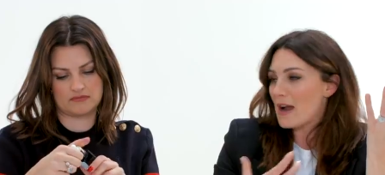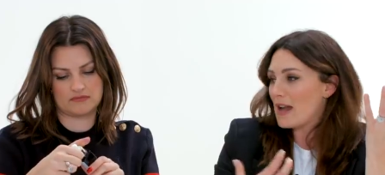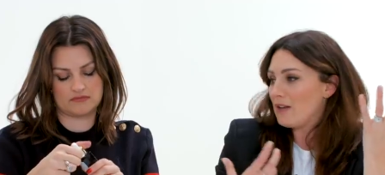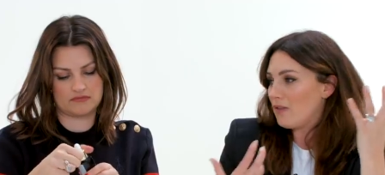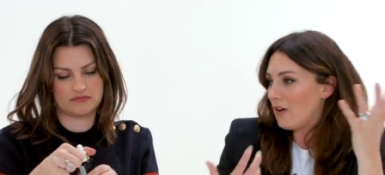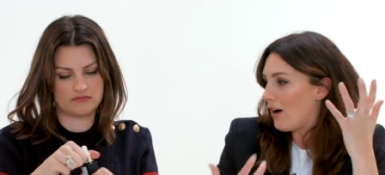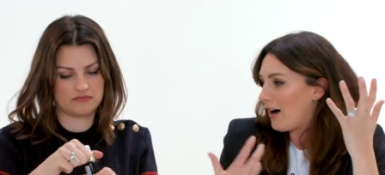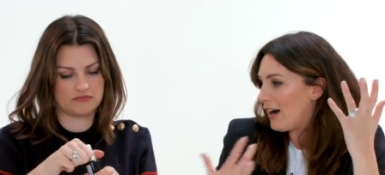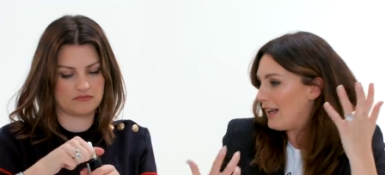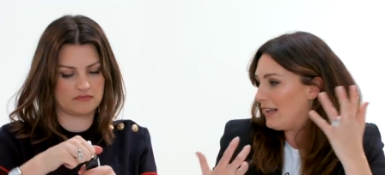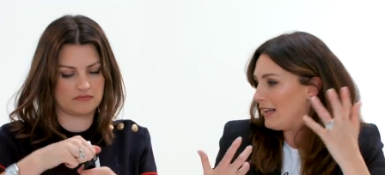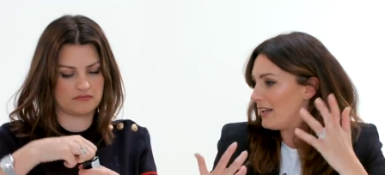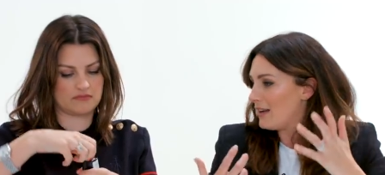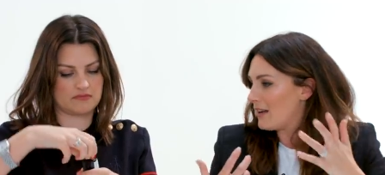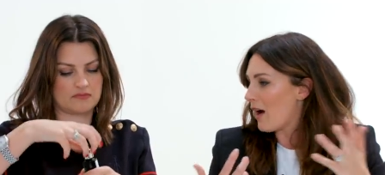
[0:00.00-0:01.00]
Speaker 1: rave highly
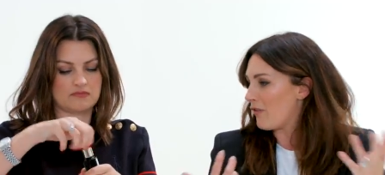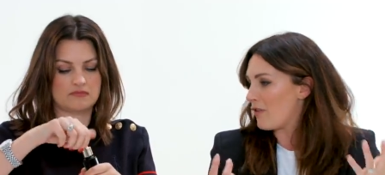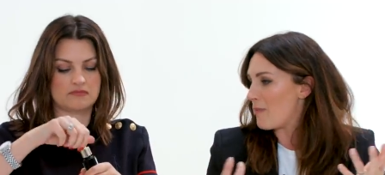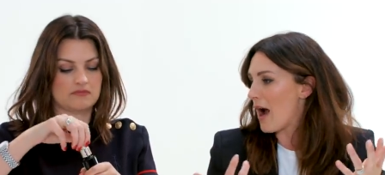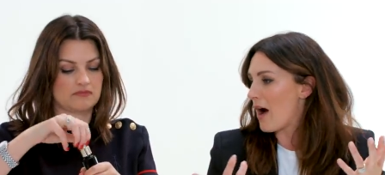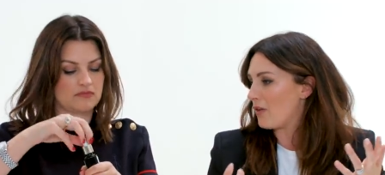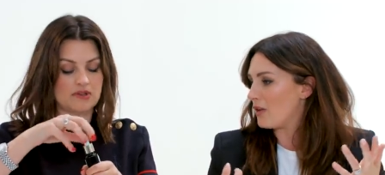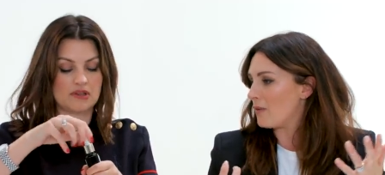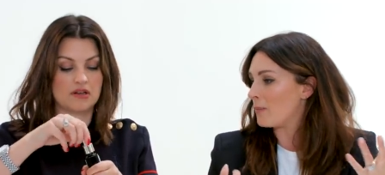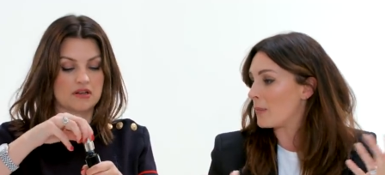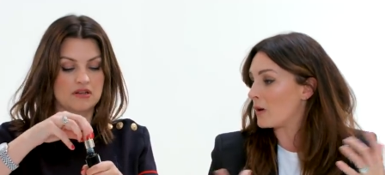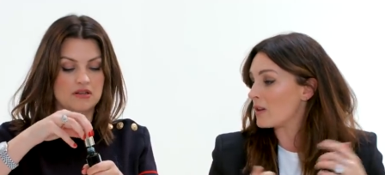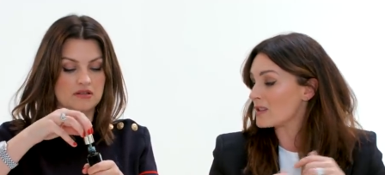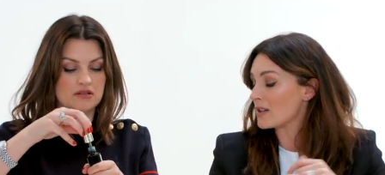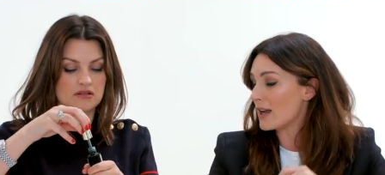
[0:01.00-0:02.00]
enough about them
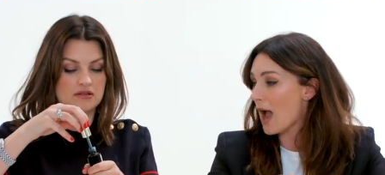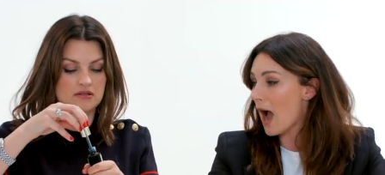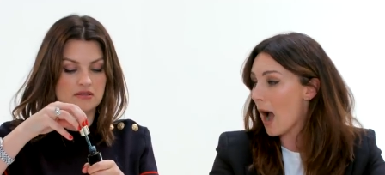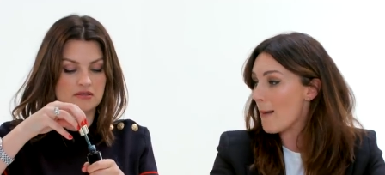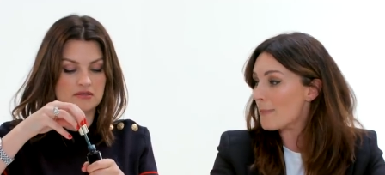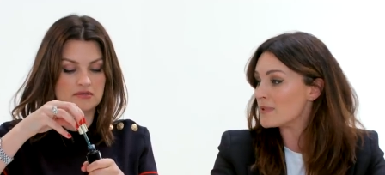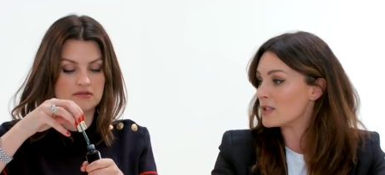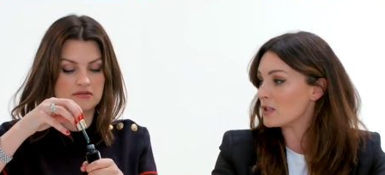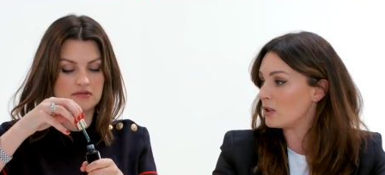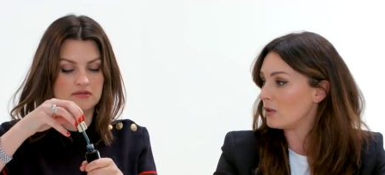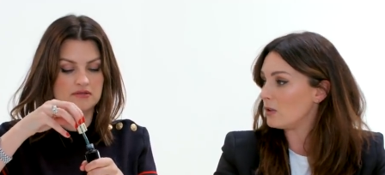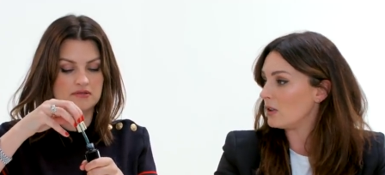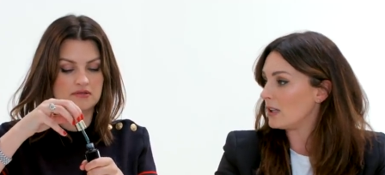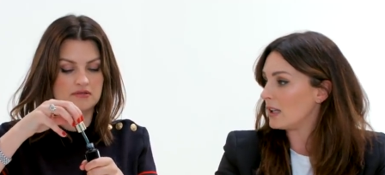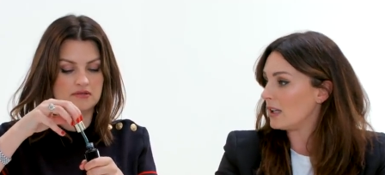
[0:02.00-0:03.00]
because I
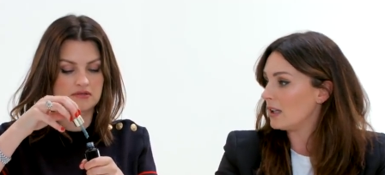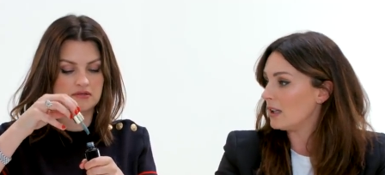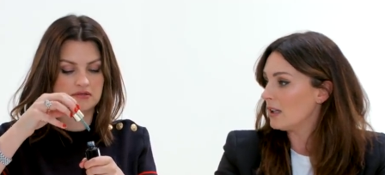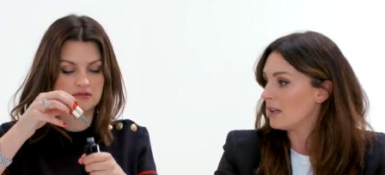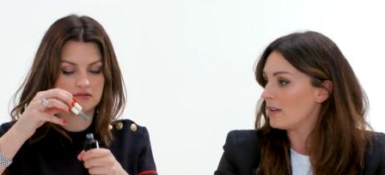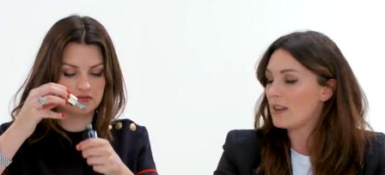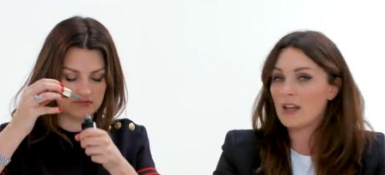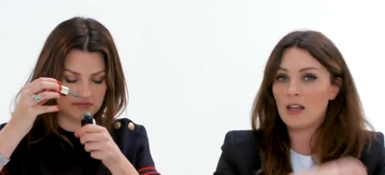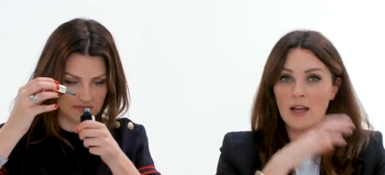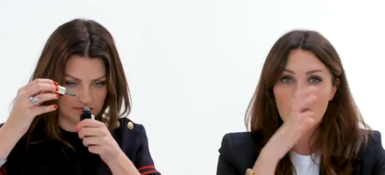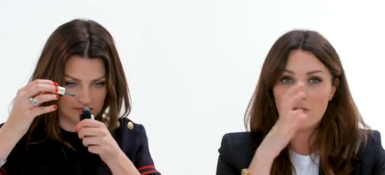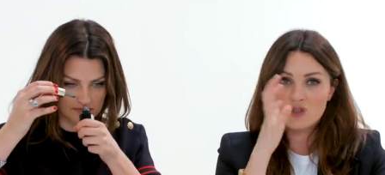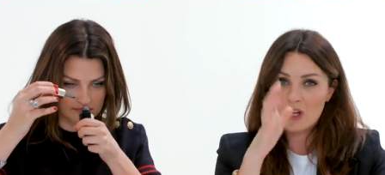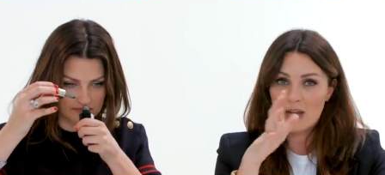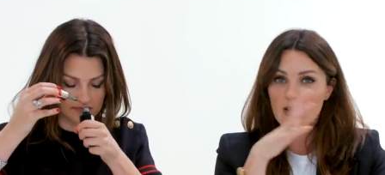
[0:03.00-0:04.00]
absolutely, they have
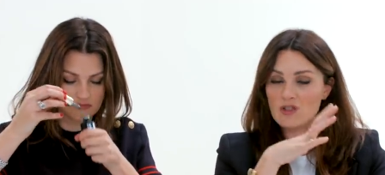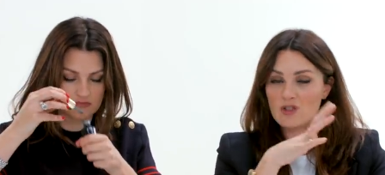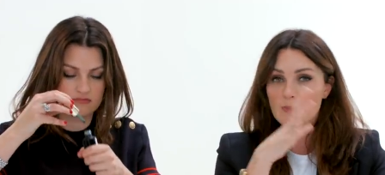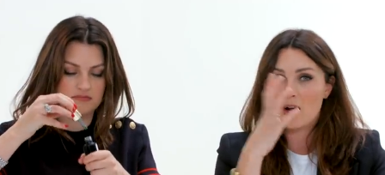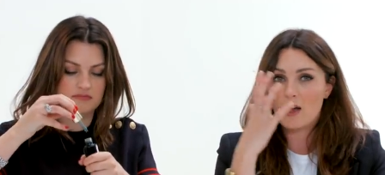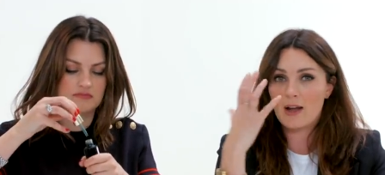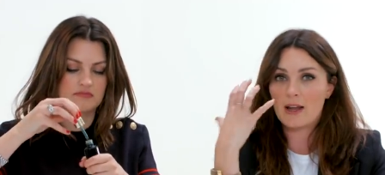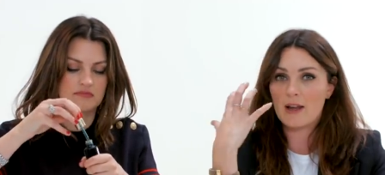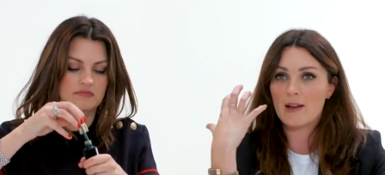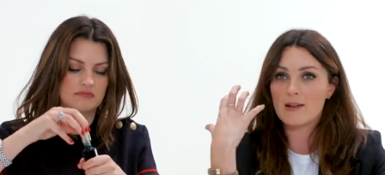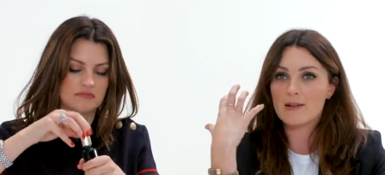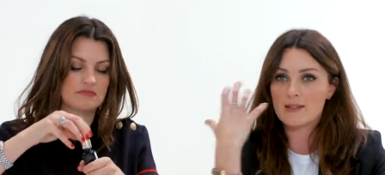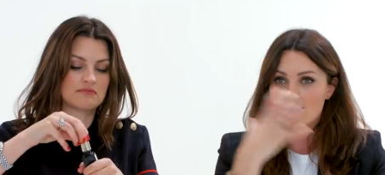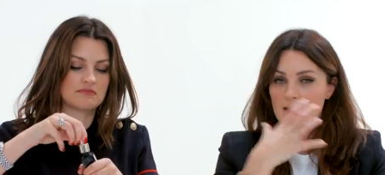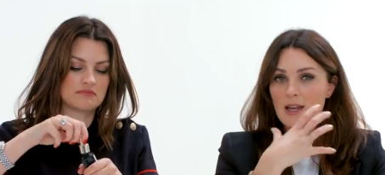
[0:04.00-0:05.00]
changed my
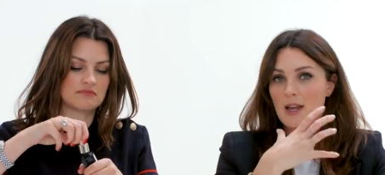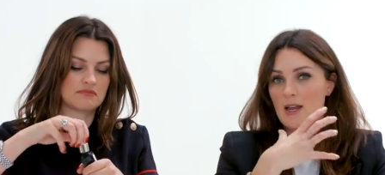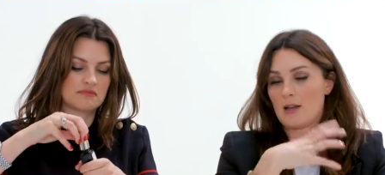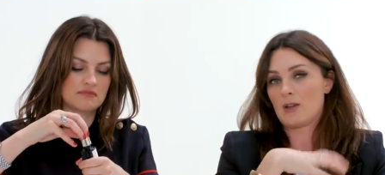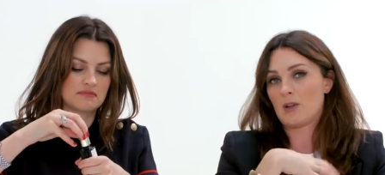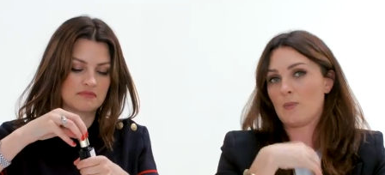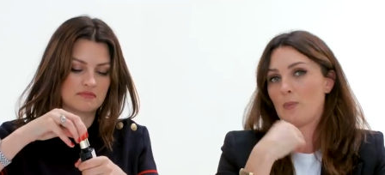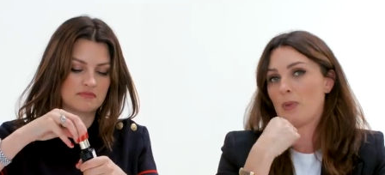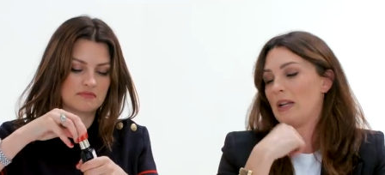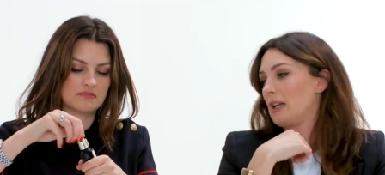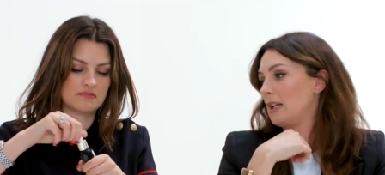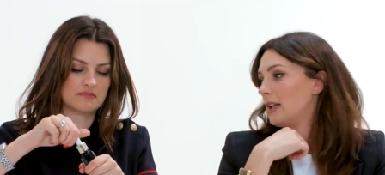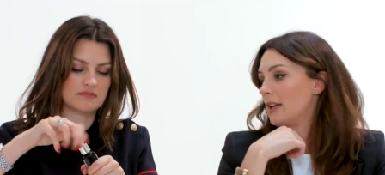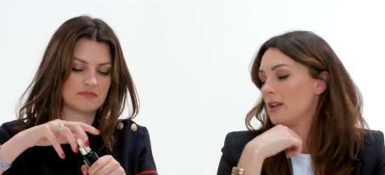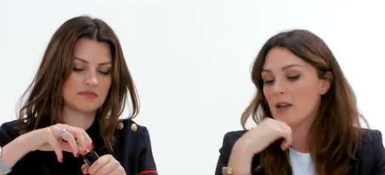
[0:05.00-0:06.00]
skin
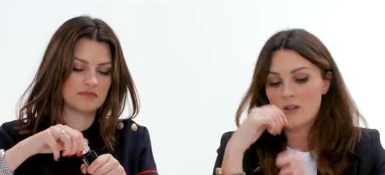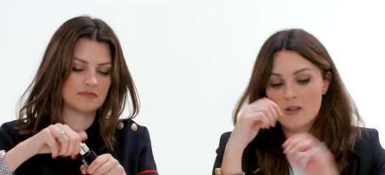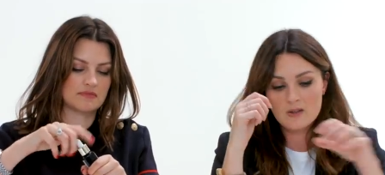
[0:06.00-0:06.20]
completely.